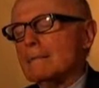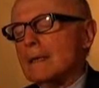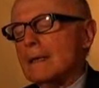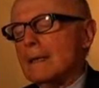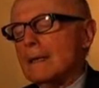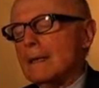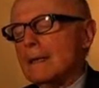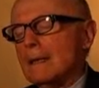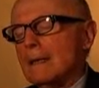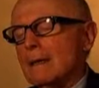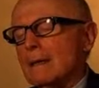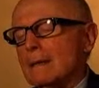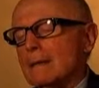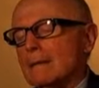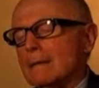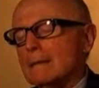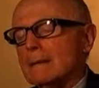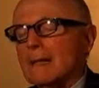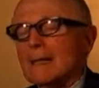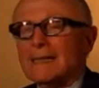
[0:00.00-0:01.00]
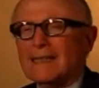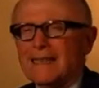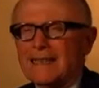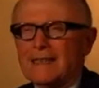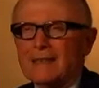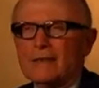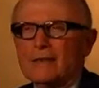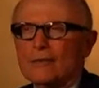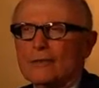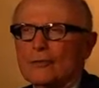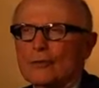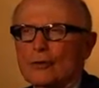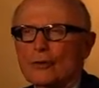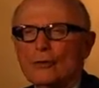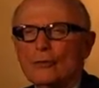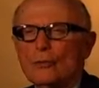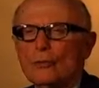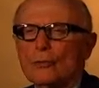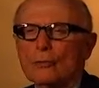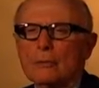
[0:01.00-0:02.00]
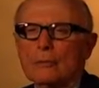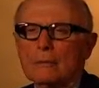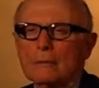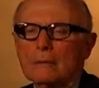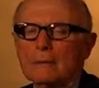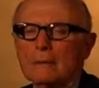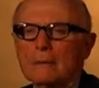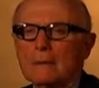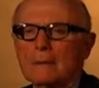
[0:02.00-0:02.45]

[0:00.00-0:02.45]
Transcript: meeting in '92,